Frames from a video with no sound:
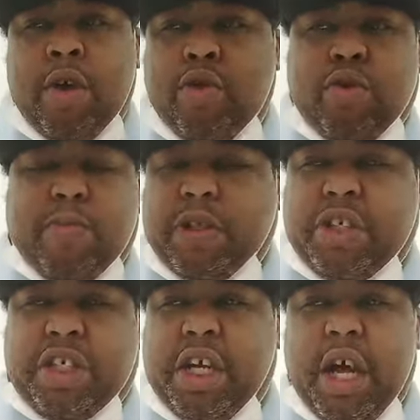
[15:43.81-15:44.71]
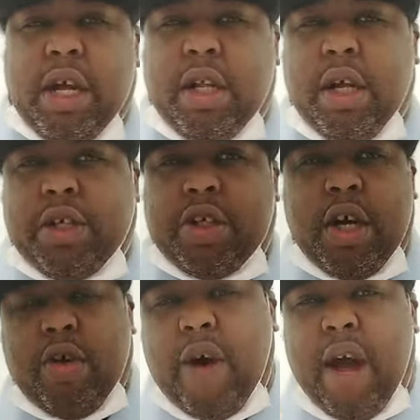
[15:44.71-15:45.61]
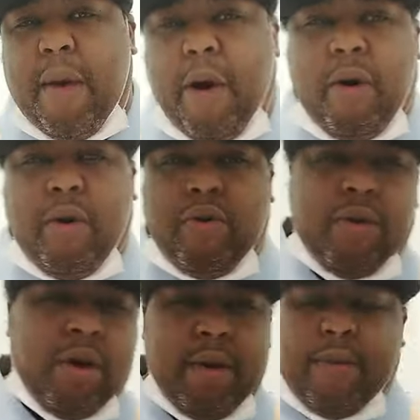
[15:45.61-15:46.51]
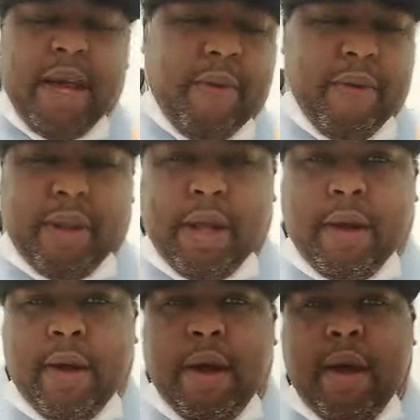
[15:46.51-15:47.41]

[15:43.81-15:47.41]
do as much as she can, clinch, grab, hold, everything.